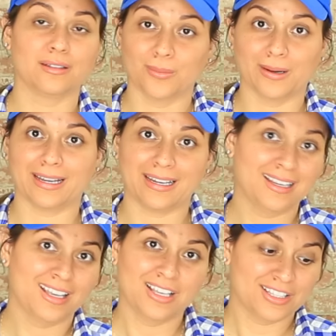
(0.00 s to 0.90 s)
Nobody.
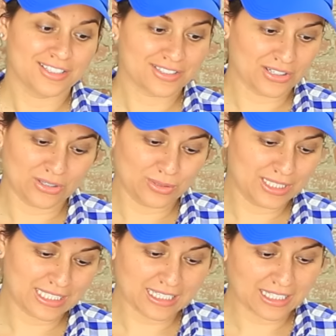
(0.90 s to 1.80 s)
So we
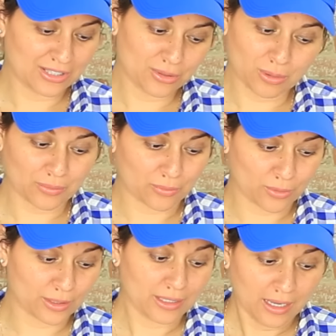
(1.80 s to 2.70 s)
just gotta take their word
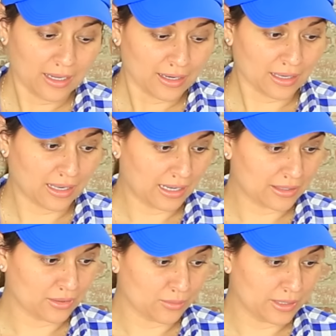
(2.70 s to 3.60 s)
for it,
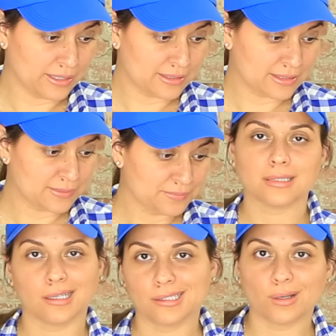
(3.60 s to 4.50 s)
like always.
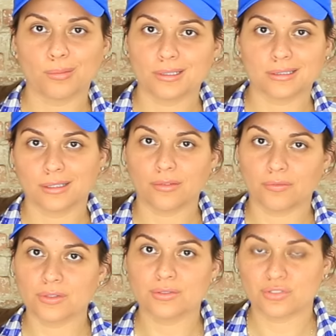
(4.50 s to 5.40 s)
So let's open it and see if it
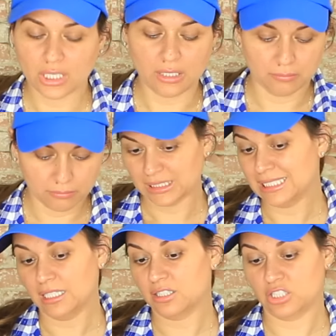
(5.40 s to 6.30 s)
feels cheap.
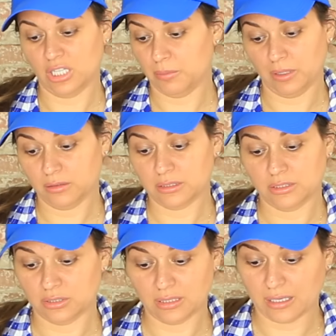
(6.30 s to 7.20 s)
Doesn't look cheap, it looks
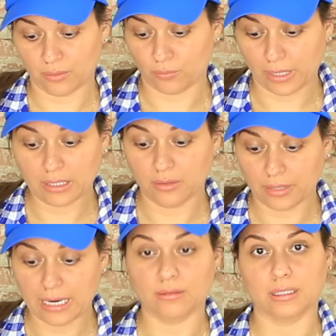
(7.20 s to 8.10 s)
just like a regular
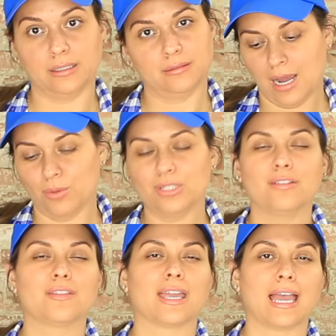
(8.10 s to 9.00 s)
outlet. I wonder
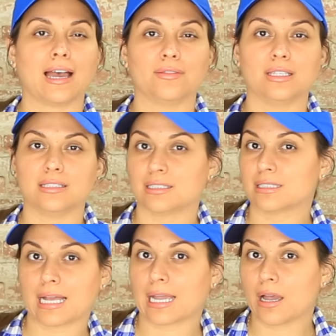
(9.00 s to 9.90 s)
if they have these
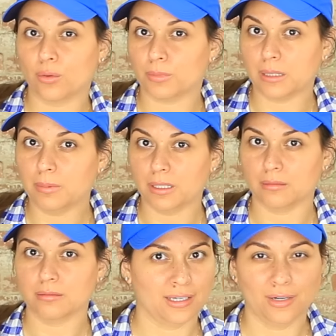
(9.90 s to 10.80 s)
just like at Home
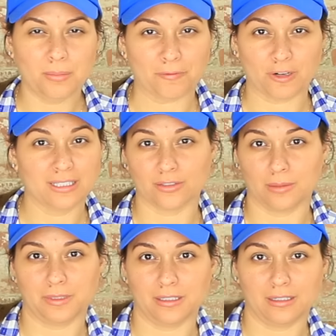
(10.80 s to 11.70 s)
Depot. You know my friends are
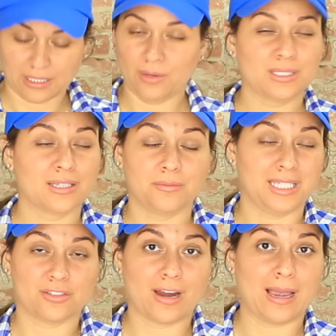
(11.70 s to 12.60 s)
up there. They always give
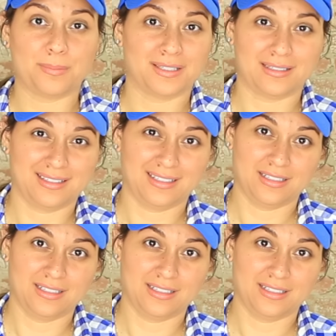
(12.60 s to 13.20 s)
me scraps.